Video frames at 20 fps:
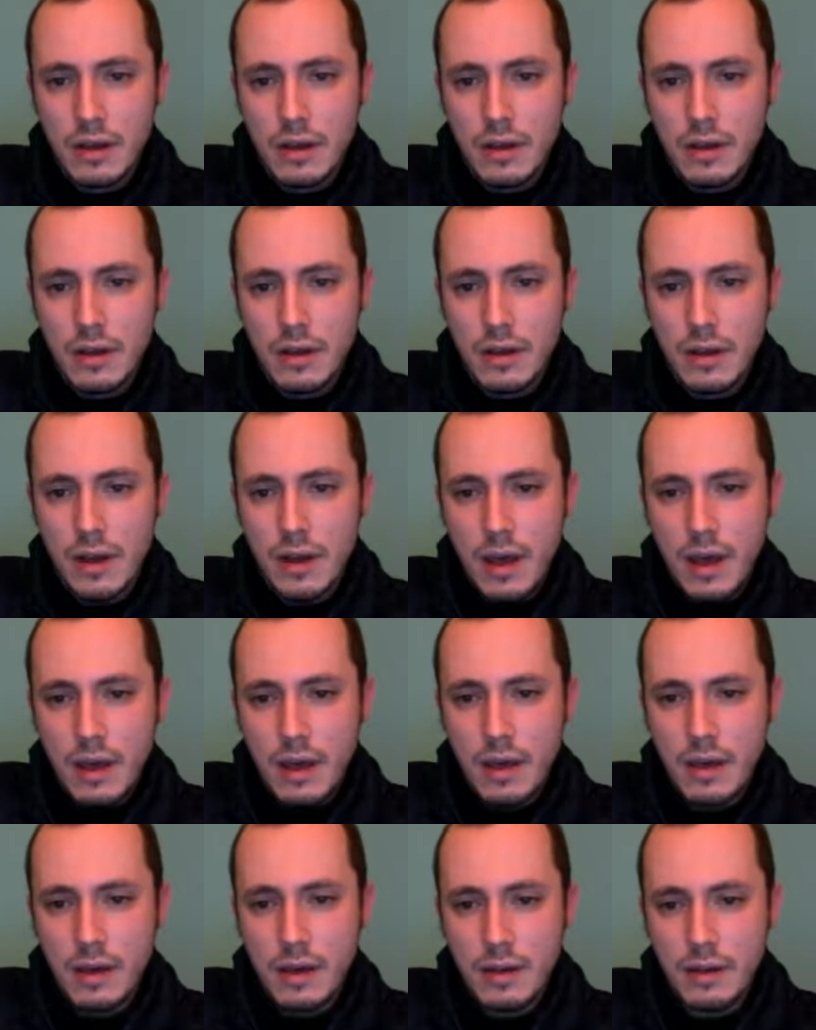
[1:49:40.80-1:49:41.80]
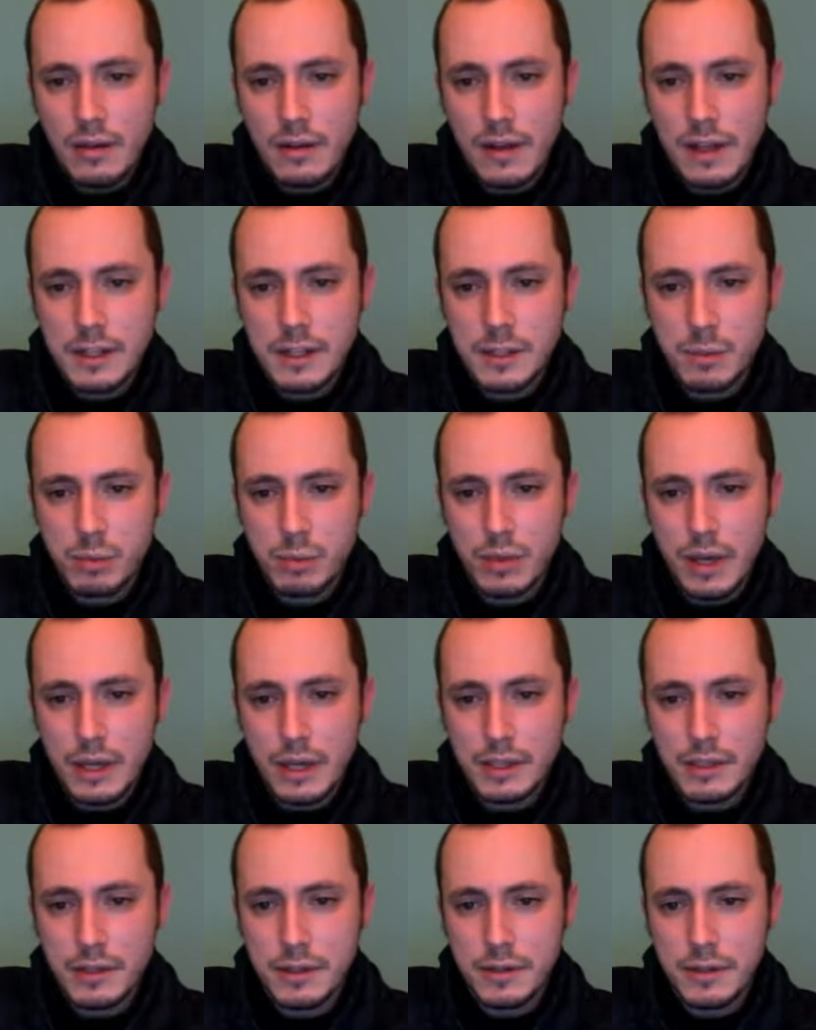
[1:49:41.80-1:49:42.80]
Okay, let's play
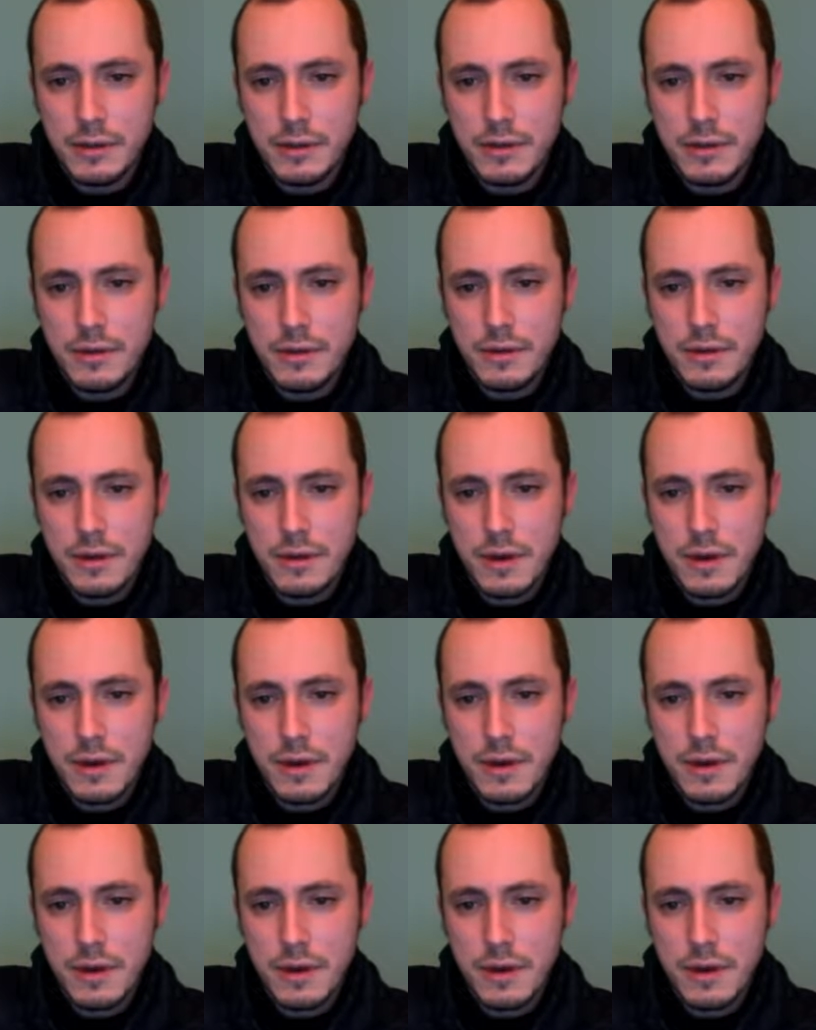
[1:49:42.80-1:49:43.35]
to